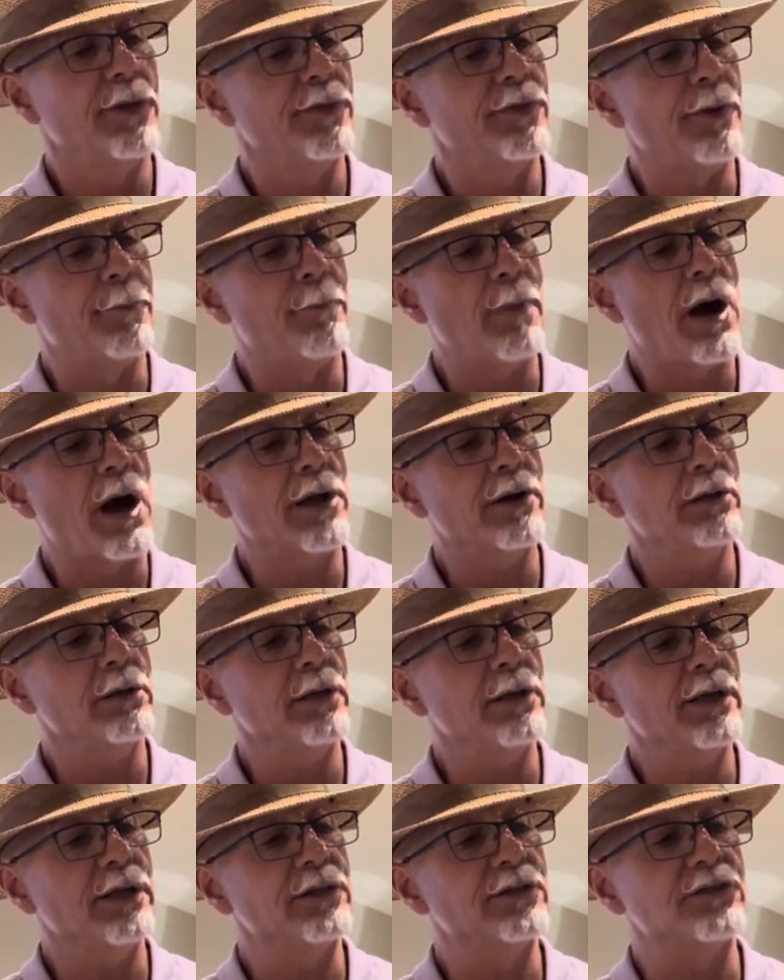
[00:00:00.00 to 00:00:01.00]
The
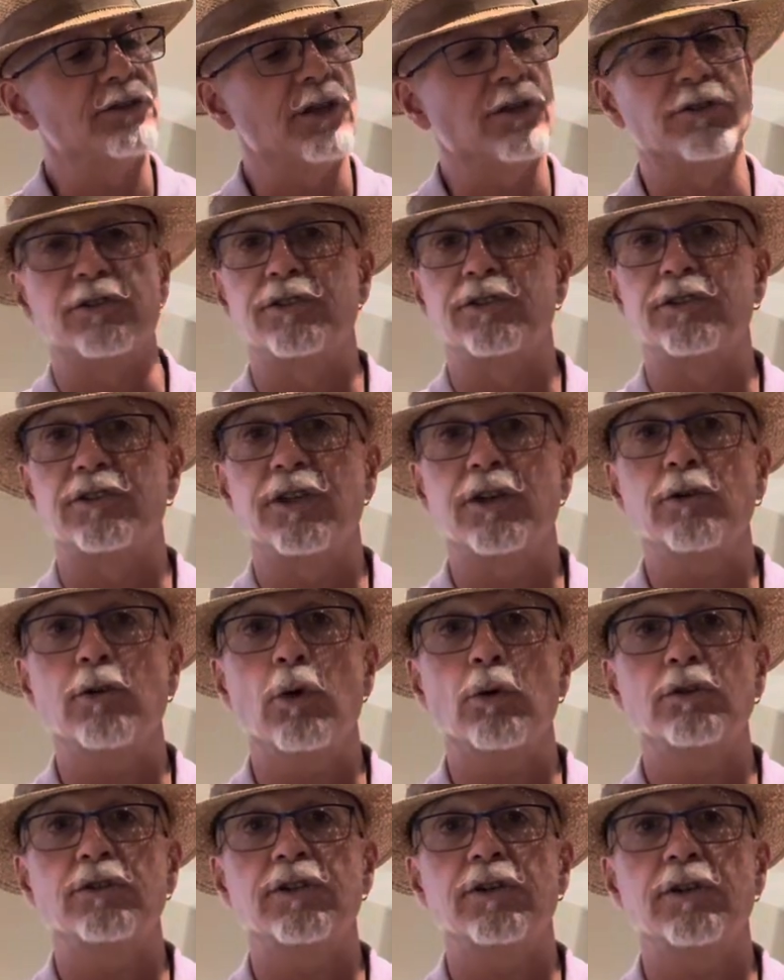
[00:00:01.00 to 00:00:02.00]
model is
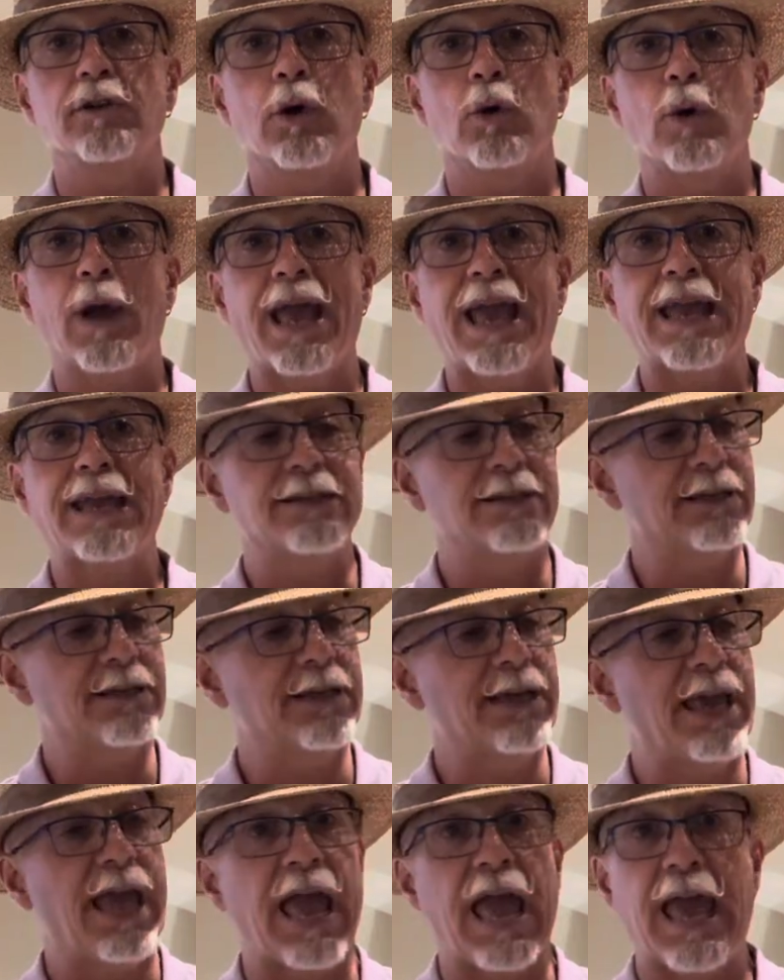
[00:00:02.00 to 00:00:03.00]

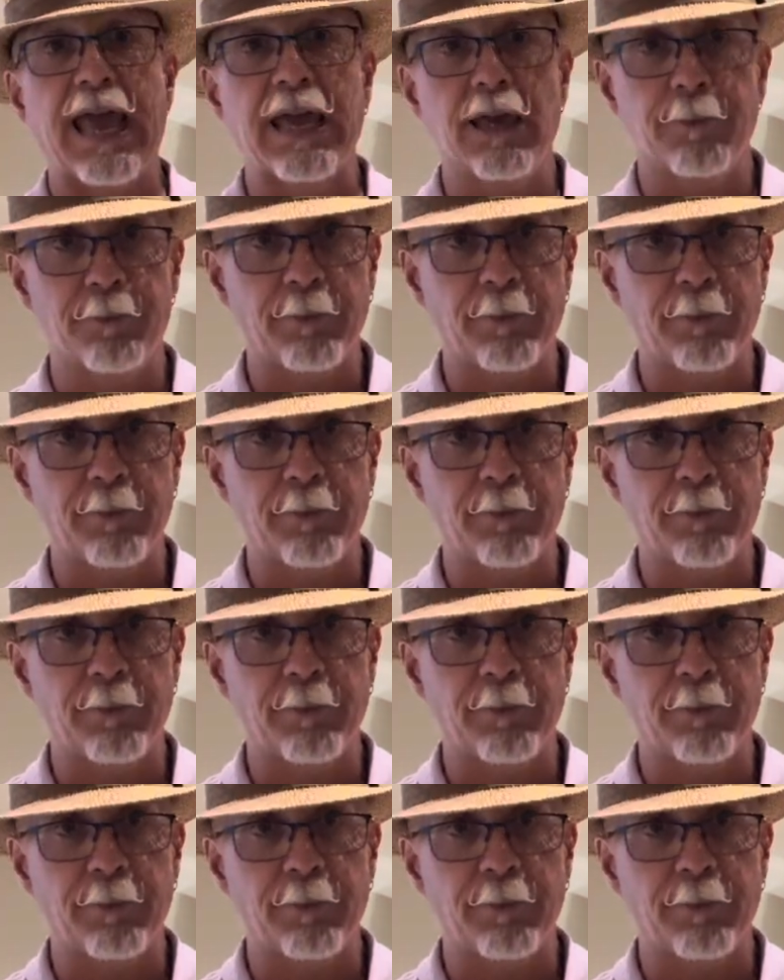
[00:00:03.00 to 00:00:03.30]
008K.